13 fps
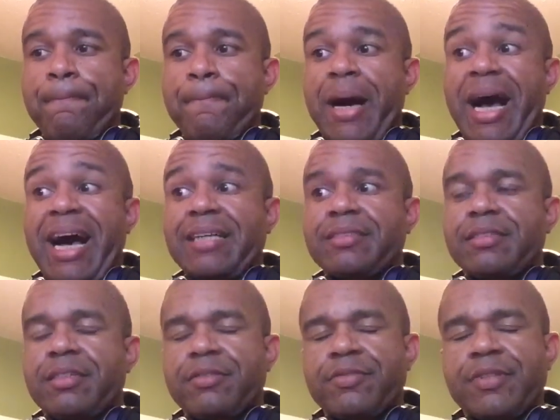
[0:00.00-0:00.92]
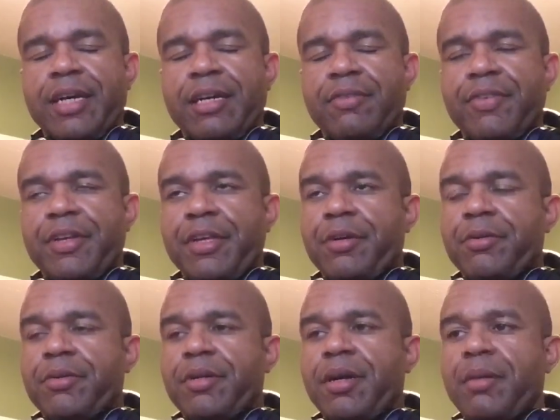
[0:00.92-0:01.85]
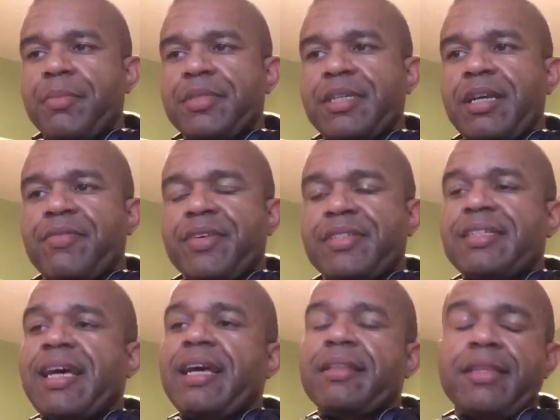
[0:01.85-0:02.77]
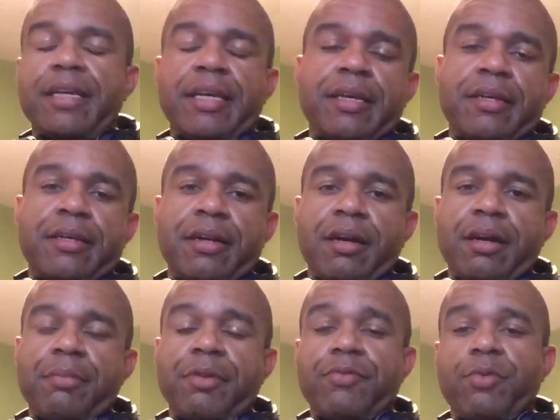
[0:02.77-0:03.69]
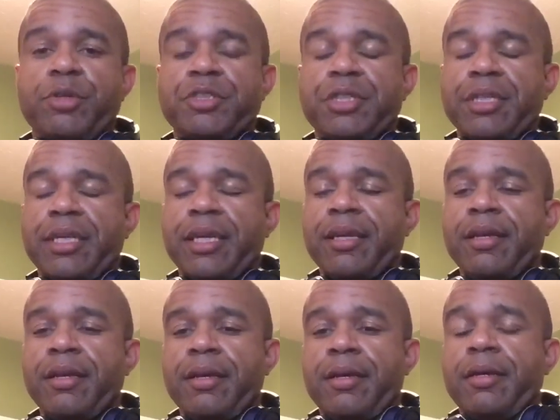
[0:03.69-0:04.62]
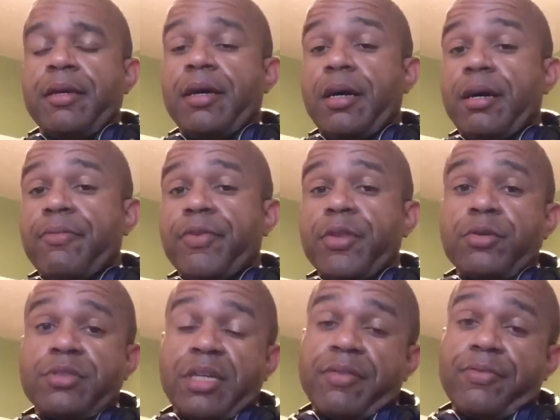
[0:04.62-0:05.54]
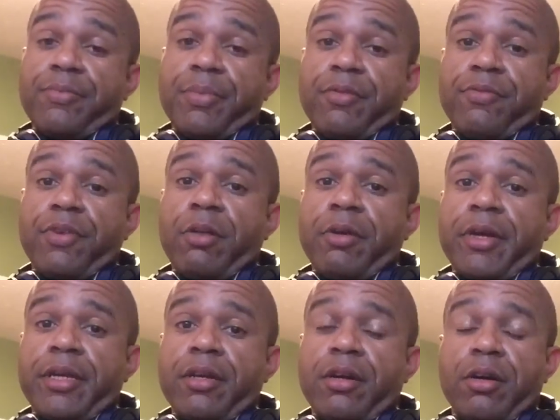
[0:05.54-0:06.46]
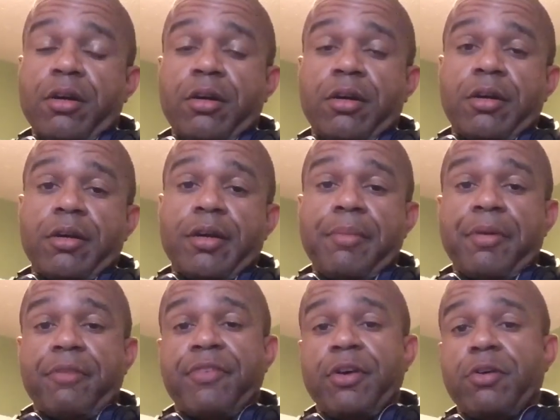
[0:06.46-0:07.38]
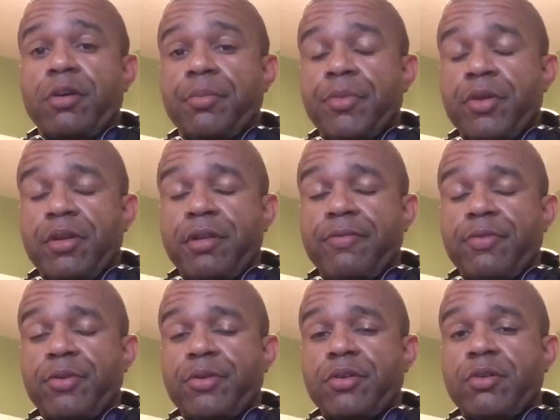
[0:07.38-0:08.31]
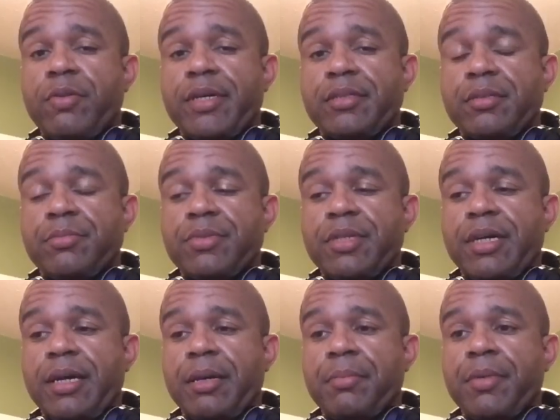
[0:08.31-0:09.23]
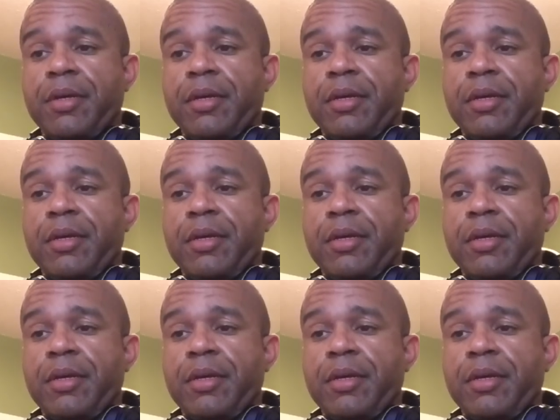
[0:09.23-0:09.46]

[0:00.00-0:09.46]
positive kind of video. It's kind of a sad thing, unfortunately. For those that have been following our Epic Fail community for quite some time,